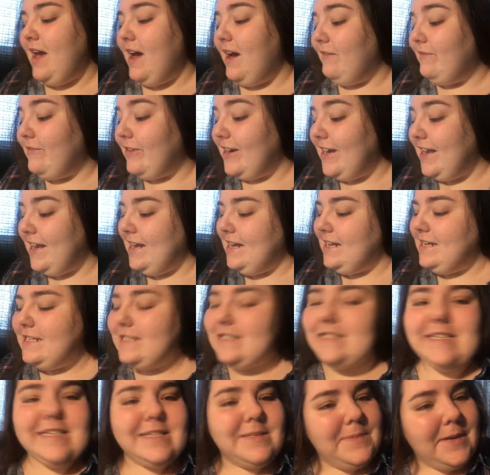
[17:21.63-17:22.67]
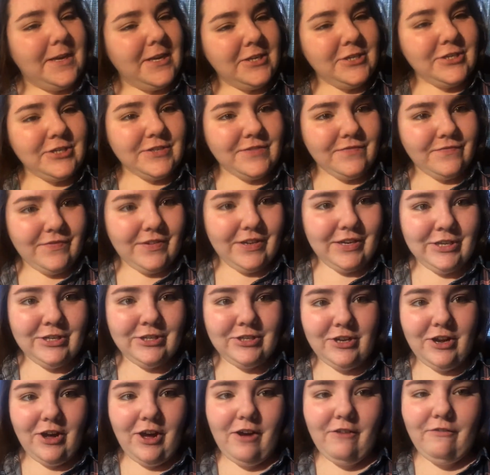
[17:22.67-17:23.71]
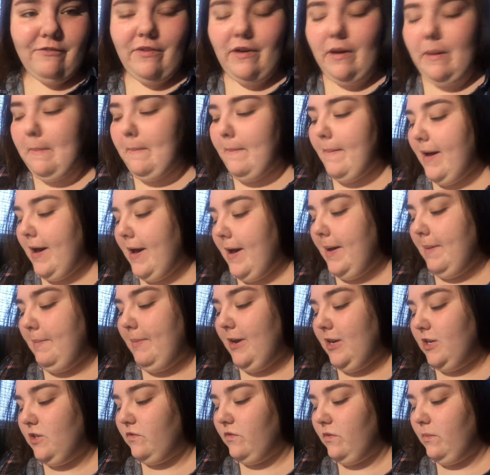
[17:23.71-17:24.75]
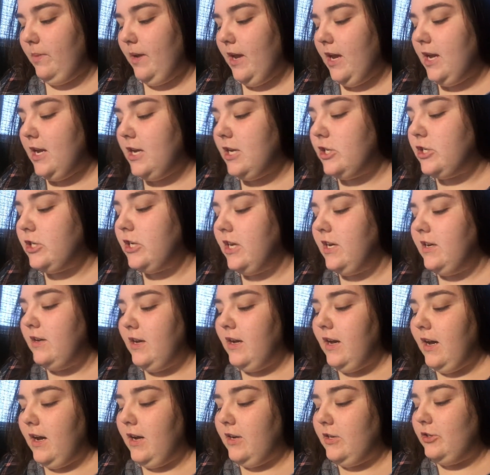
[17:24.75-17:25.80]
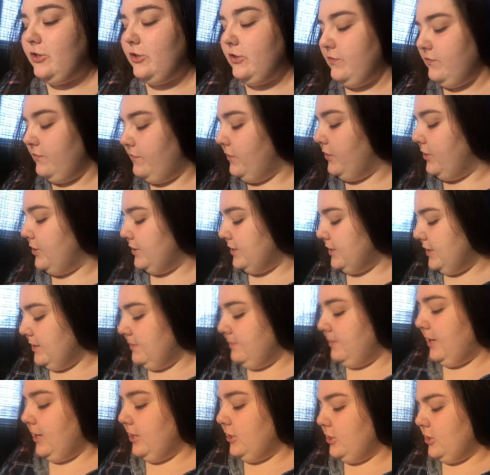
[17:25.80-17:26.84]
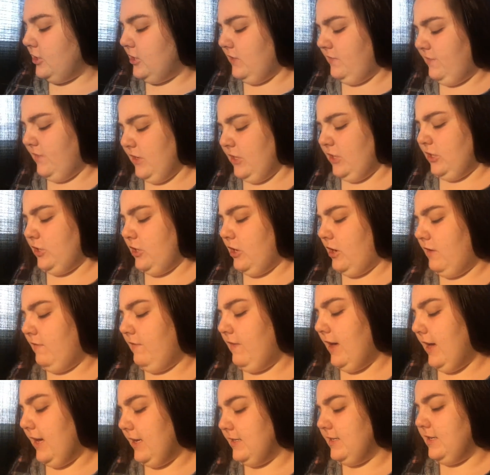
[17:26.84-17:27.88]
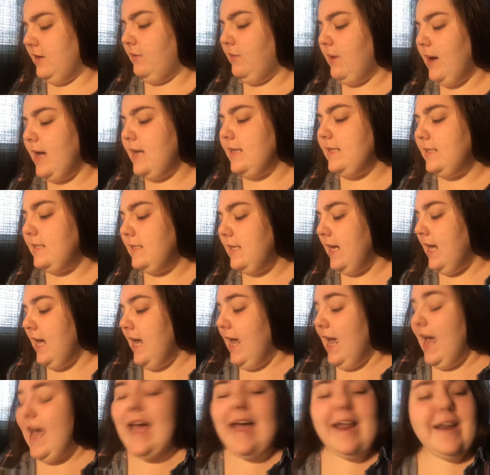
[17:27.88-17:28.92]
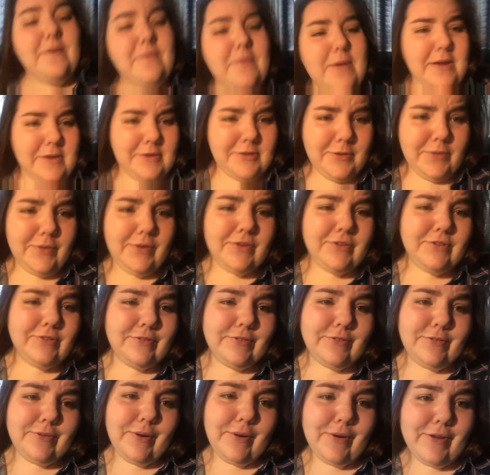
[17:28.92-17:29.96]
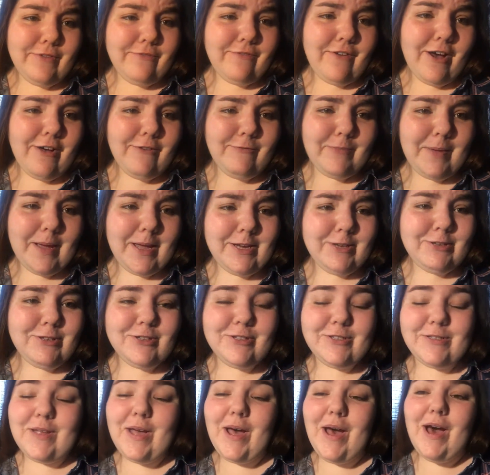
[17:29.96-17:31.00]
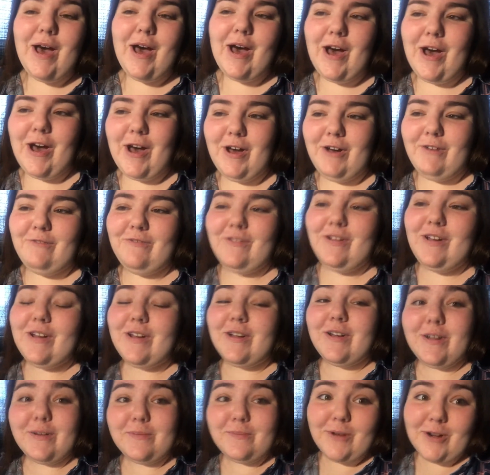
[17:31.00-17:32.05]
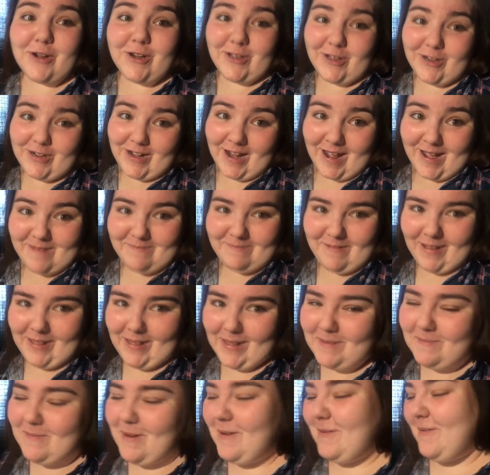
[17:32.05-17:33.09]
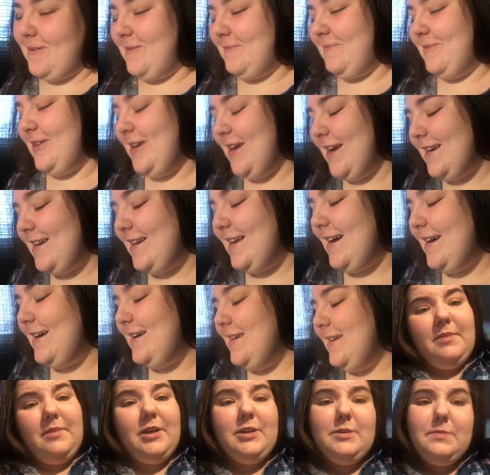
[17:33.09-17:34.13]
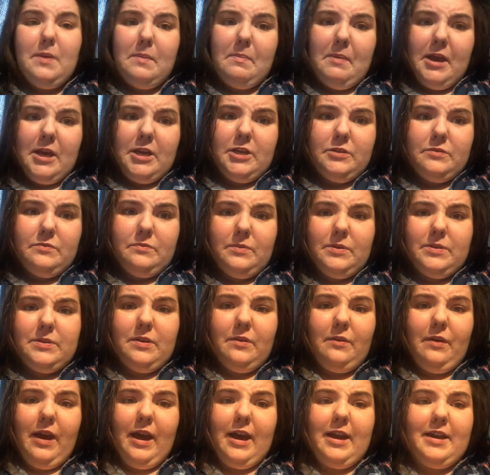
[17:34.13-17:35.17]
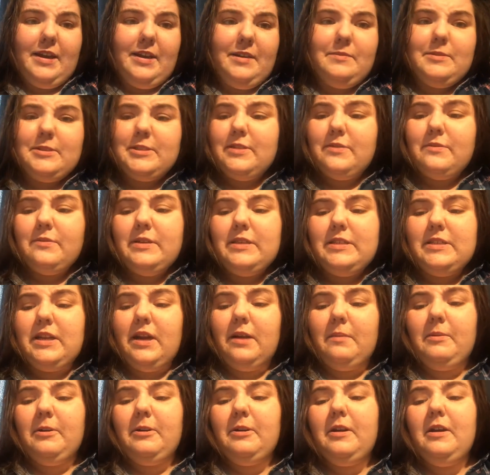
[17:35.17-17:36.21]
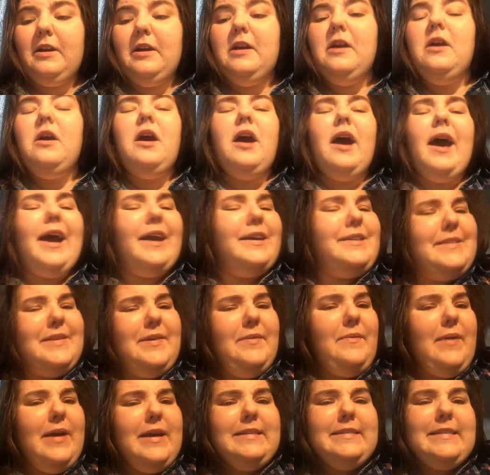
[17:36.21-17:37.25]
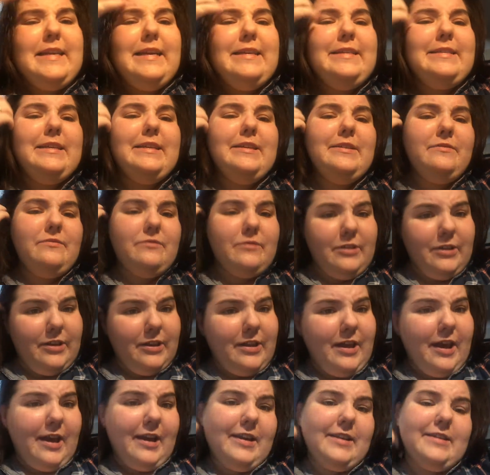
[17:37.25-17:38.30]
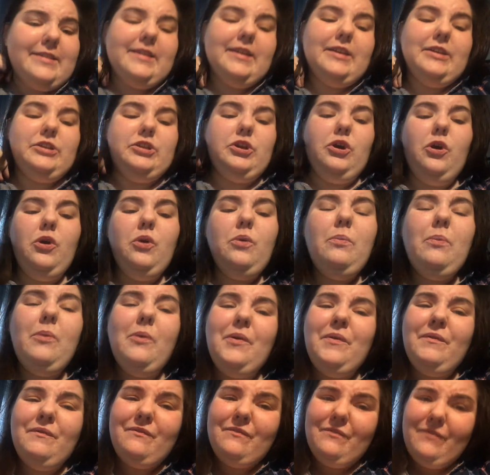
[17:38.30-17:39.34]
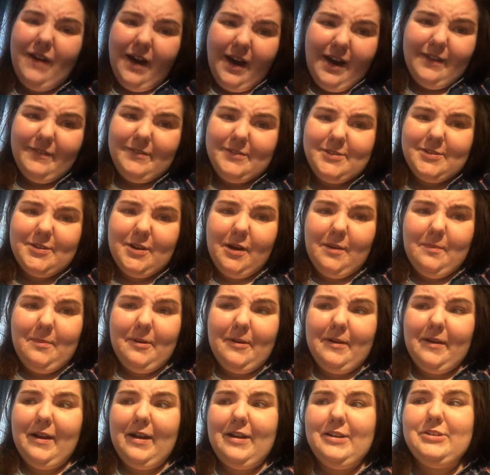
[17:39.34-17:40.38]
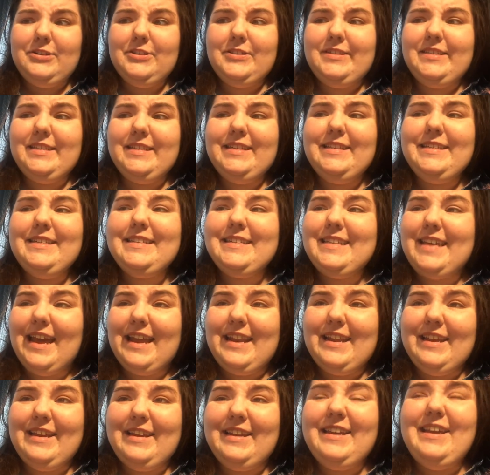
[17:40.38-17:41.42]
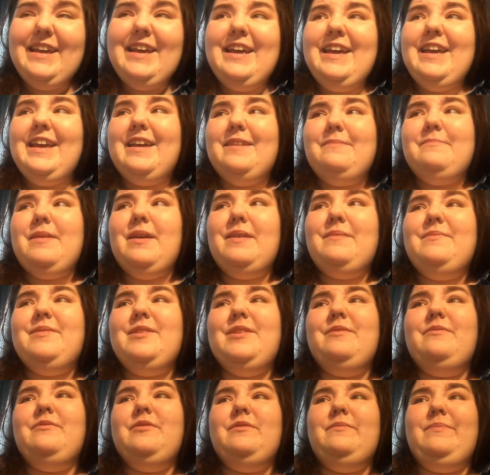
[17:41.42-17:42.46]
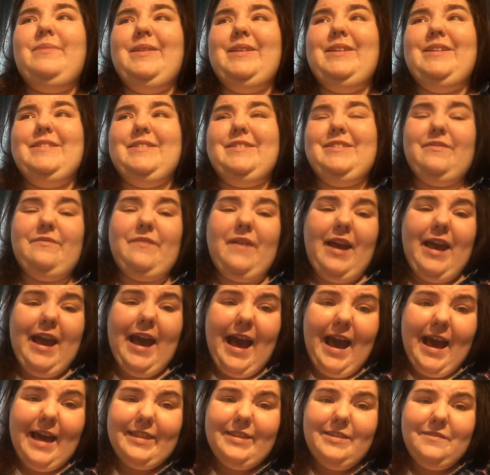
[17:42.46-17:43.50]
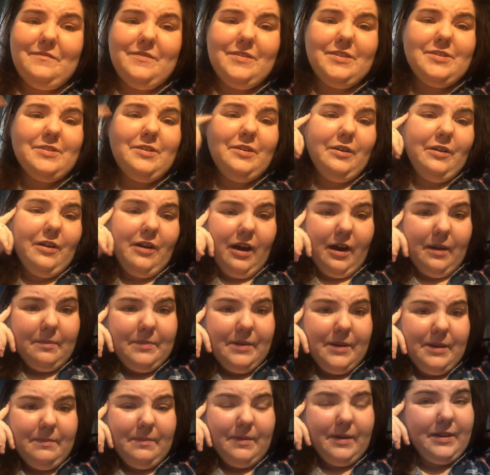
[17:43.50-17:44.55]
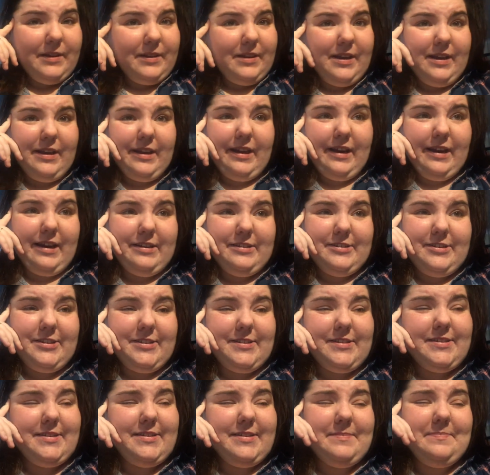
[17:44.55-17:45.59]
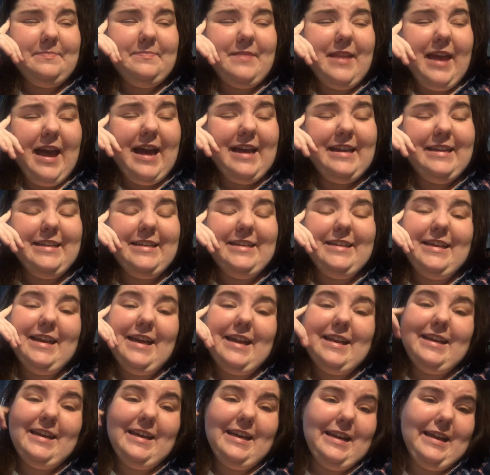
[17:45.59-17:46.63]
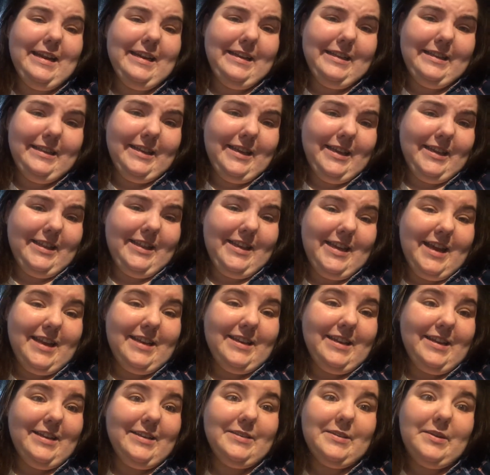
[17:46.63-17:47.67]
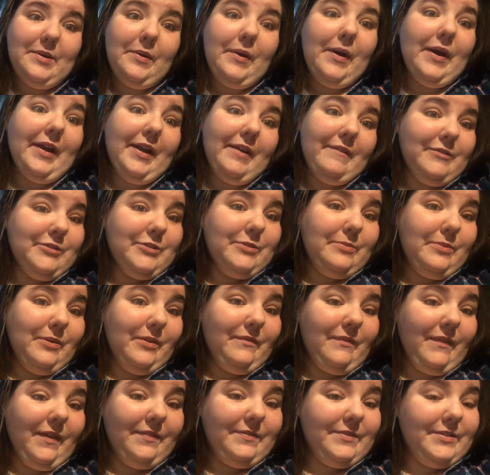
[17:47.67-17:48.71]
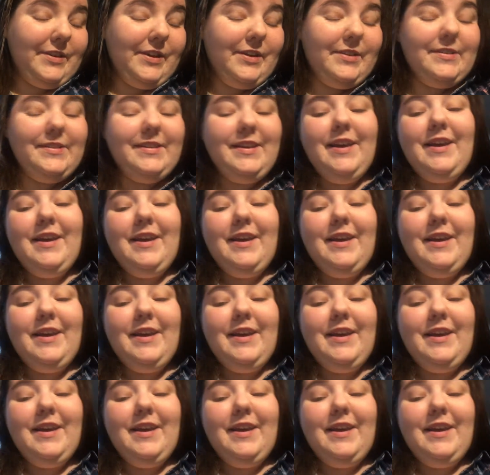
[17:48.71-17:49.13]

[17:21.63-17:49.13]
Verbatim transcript: I've read 86 pages and finished off Page for Page, 114 pages to finish off Exit West, and I read 225 pages of Good Morning, Good Night by Lin-Manuel Miranda. Page by Page was okay. It was a 3-star book. Exit West I didn't really like. It's like a 2.5 star book. I just didn't get it, and maybe it would have been easier if I had the physical copy, but like I didn't get it and I didn't like the ending, so I gave it 2.5 stars.